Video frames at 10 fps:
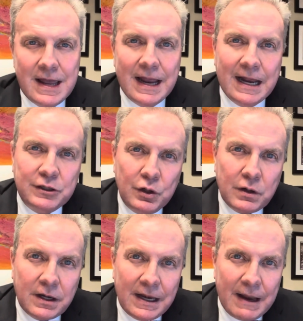and you
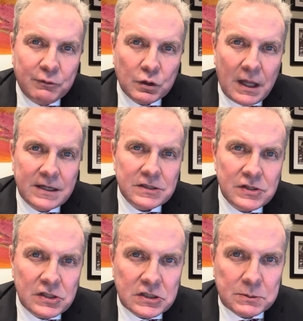can have your
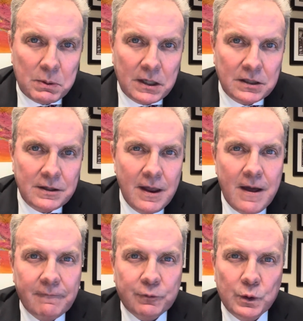license suspended
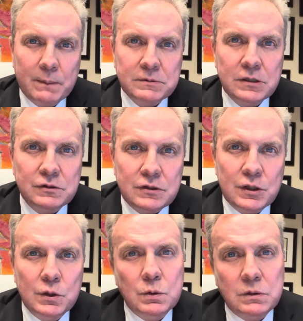for up to
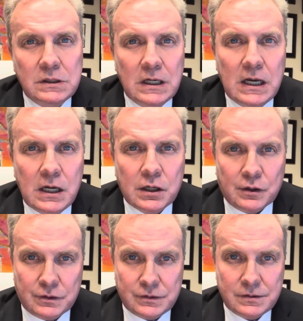two
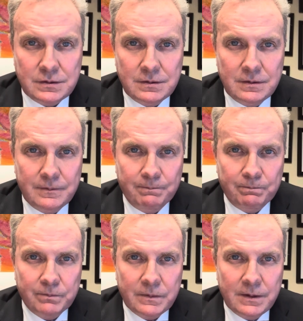years.
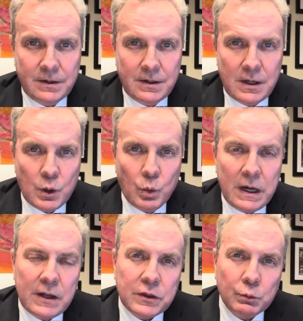We
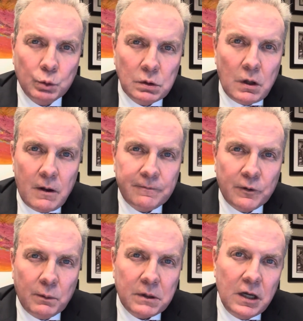at the Law
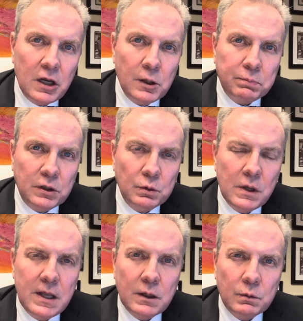firm can help you
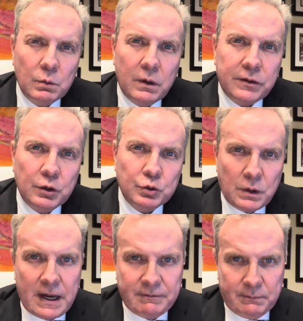with your
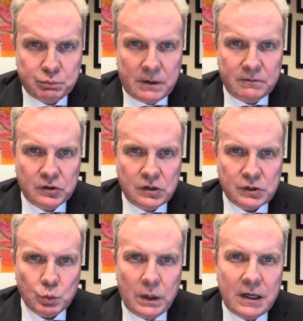driving
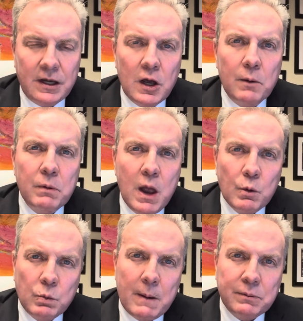privileges. We can help
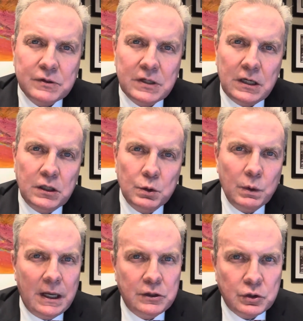represent you
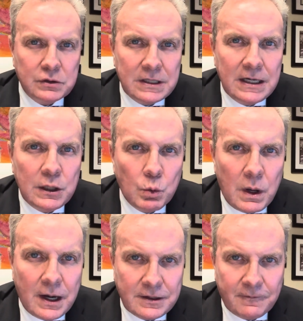in your
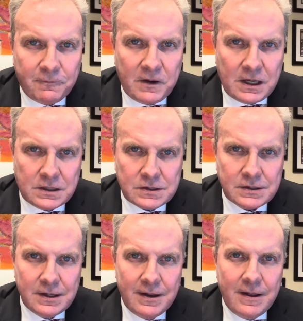DUI defense
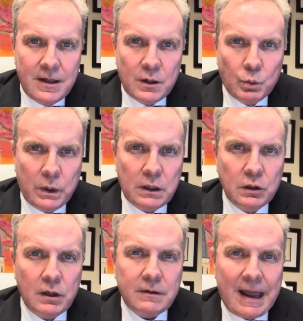we
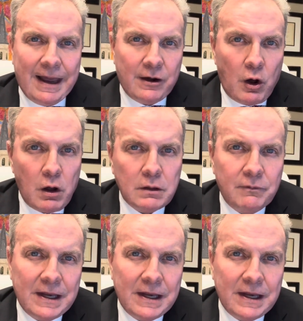look at all of the